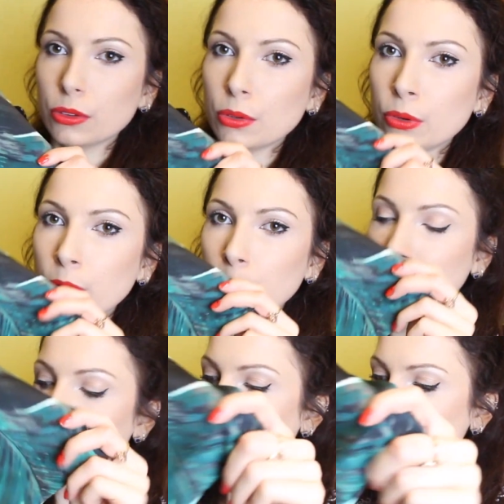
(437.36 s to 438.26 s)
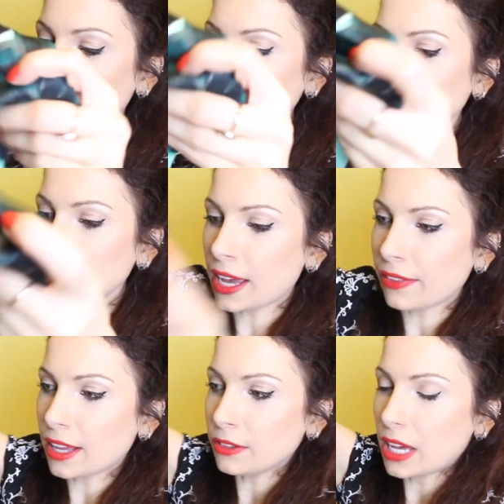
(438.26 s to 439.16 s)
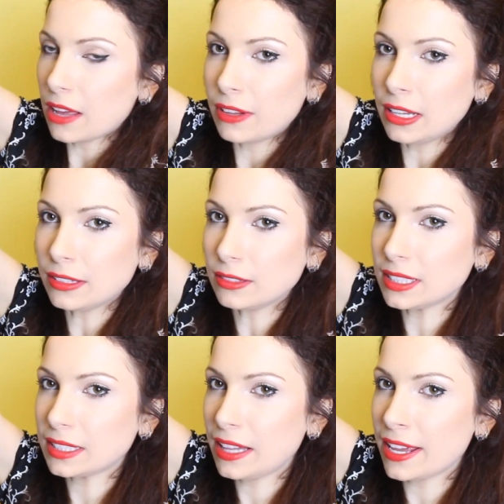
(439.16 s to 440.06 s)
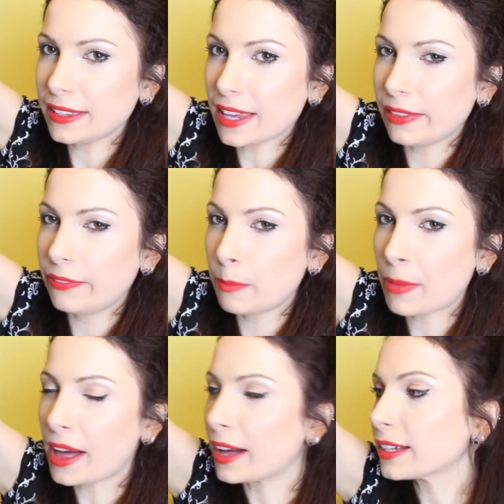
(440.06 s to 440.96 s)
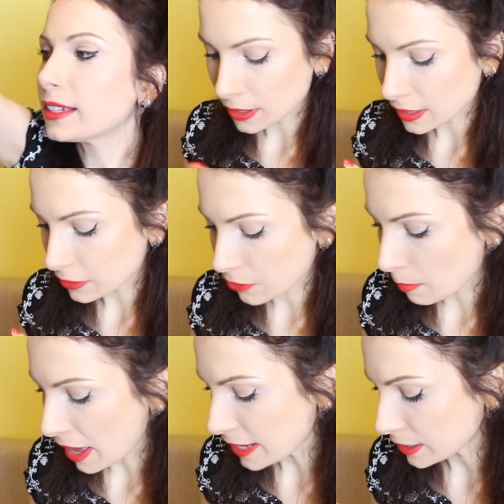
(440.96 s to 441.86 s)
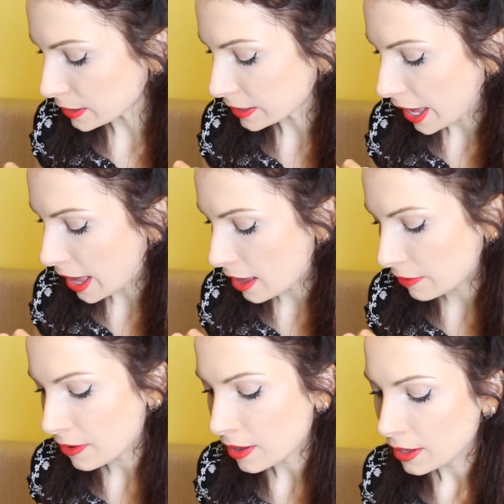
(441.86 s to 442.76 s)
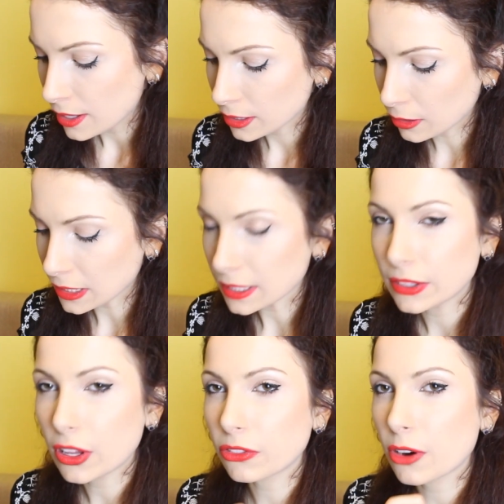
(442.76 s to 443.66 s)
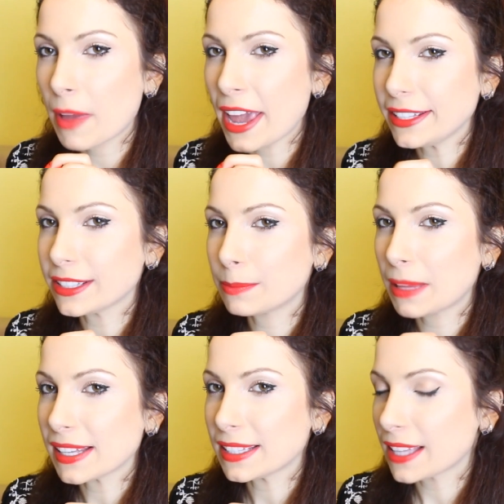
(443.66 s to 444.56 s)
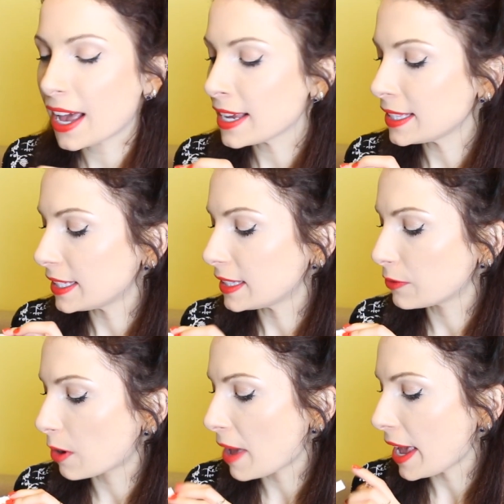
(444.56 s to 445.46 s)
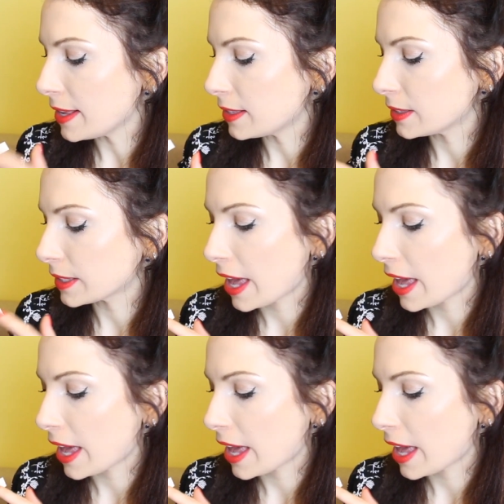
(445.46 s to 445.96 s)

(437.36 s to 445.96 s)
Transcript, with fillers: to below your knee and then you have a little slit at the back. Oh, this is from ASOS Curve. So this is not from ASOS Plus size, this is from ASOS